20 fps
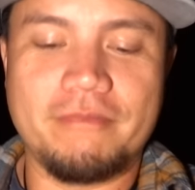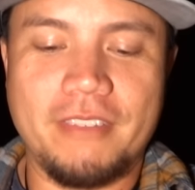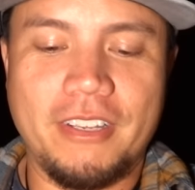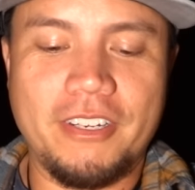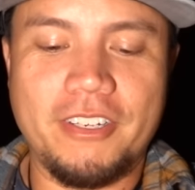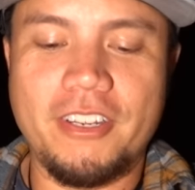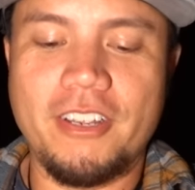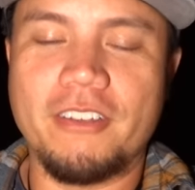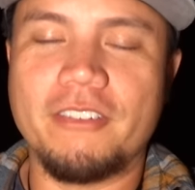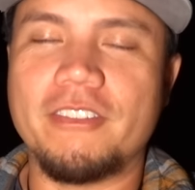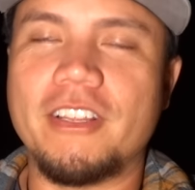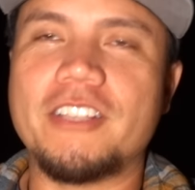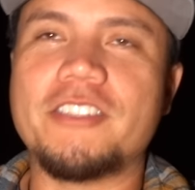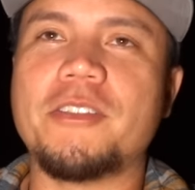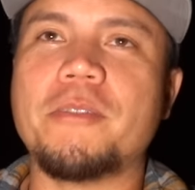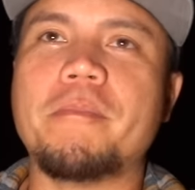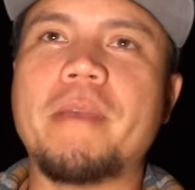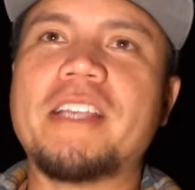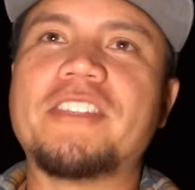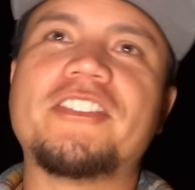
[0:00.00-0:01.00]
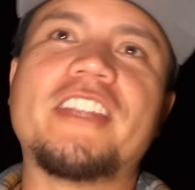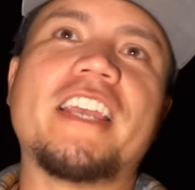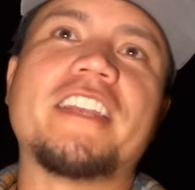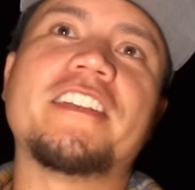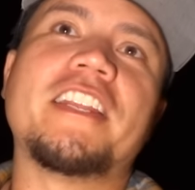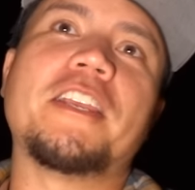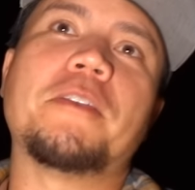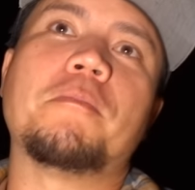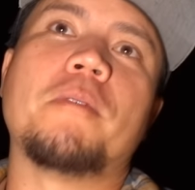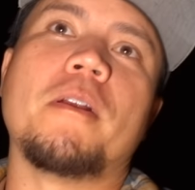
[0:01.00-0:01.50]
There you and go. That's yeah, the best
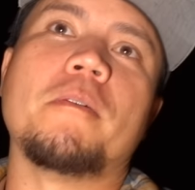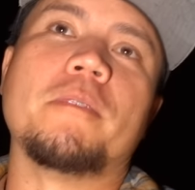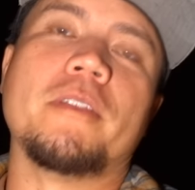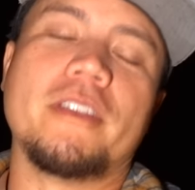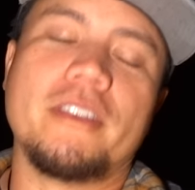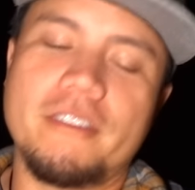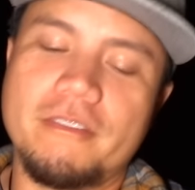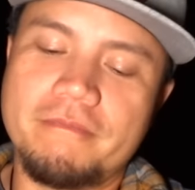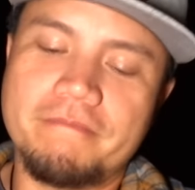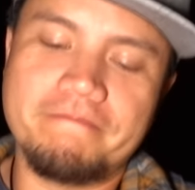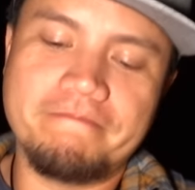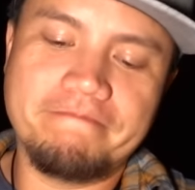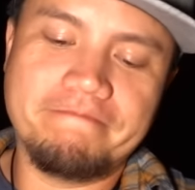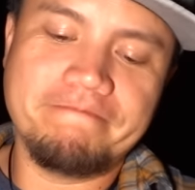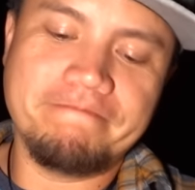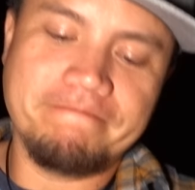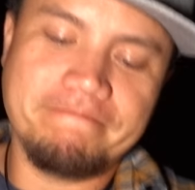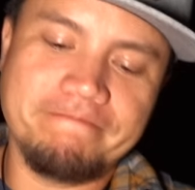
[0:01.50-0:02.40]
technique, probably. Let it bite you.